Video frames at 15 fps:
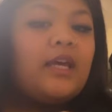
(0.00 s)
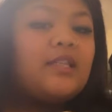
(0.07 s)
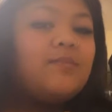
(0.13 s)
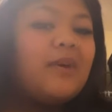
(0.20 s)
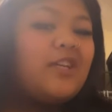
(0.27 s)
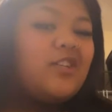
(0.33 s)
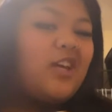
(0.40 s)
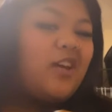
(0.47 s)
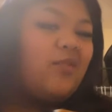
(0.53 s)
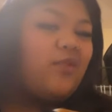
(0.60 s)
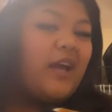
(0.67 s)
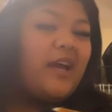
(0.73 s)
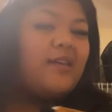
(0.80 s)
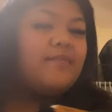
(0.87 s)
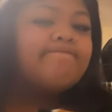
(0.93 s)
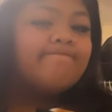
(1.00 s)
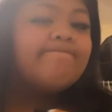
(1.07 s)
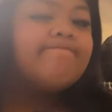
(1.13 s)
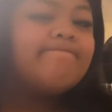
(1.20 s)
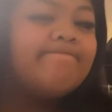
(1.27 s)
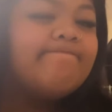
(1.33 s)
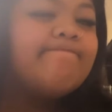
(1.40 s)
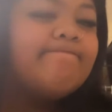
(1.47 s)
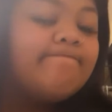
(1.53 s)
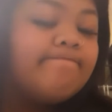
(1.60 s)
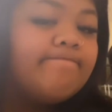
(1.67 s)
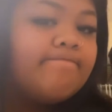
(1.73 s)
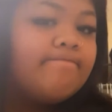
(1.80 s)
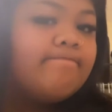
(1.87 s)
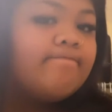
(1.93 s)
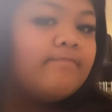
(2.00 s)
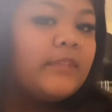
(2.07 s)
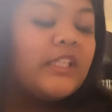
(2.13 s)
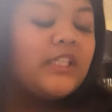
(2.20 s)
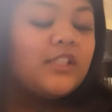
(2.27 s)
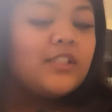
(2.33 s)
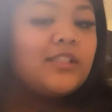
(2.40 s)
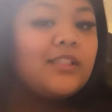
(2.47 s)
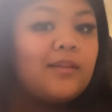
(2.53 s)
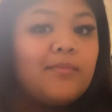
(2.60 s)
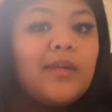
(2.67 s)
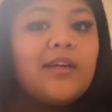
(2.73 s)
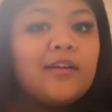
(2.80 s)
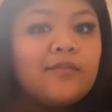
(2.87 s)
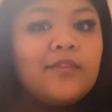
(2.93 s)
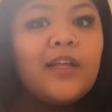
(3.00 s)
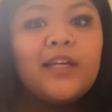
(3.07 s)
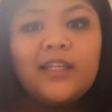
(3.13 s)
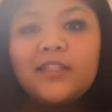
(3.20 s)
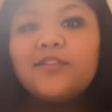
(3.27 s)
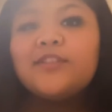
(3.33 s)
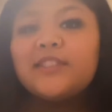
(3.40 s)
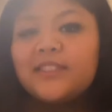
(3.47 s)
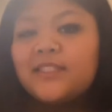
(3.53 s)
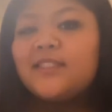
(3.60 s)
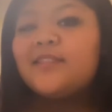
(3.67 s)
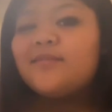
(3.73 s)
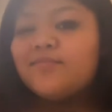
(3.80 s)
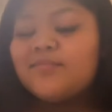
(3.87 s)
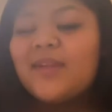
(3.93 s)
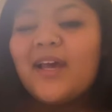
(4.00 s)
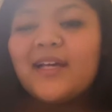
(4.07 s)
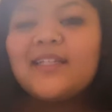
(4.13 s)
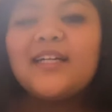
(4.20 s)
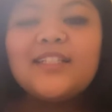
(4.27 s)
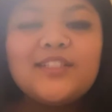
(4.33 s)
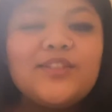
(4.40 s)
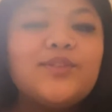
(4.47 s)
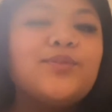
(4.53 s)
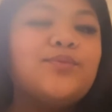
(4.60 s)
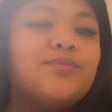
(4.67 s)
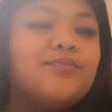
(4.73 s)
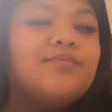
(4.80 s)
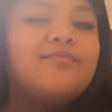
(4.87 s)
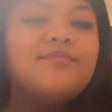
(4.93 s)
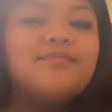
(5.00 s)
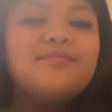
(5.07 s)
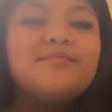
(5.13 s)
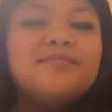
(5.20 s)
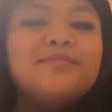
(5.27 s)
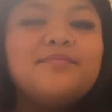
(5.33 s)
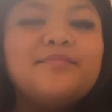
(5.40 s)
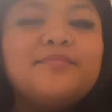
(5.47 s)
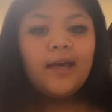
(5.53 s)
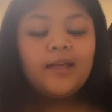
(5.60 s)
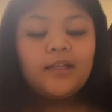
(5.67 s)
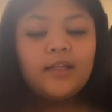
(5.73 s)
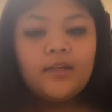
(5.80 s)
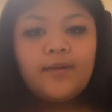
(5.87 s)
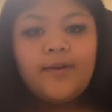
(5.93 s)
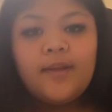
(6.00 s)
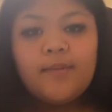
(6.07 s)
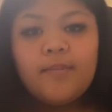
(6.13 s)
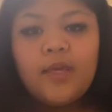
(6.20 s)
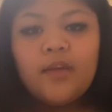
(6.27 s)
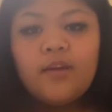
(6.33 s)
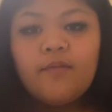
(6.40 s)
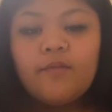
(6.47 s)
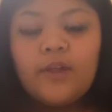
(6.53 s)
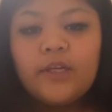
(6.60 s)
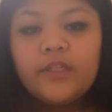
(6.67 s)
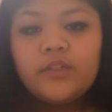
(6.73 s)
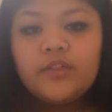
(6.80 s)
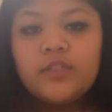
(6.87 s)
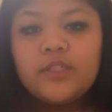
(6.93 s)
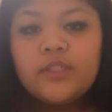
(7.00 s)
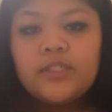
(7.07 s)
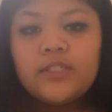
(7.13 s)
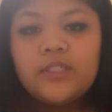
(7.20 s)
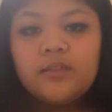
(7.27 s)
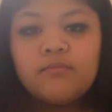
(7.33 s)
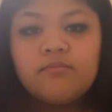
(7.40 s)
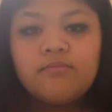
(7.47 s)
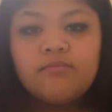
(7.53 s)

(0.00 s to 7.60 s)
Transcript: It's my giant rat. She said make her vlog interesting. I got you. I don't know how to make your vlog interesting.